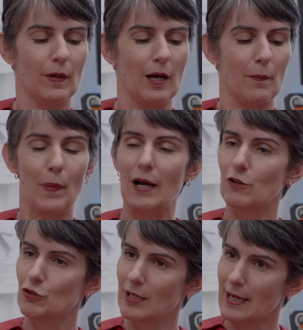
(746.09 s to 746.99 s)
uh,
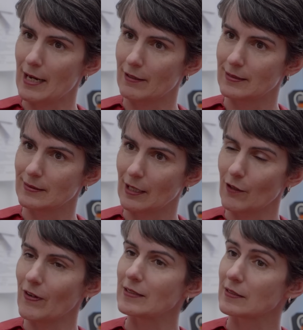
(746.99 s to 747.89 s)
boundary layer
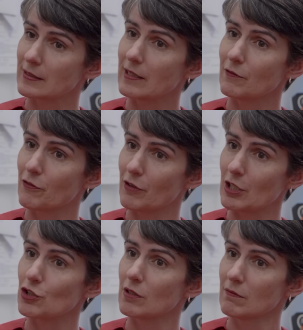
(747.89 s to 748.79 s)
itself has a skin
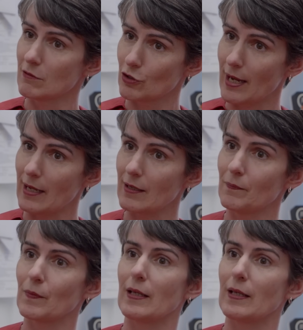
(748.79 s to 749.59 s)
friction drag,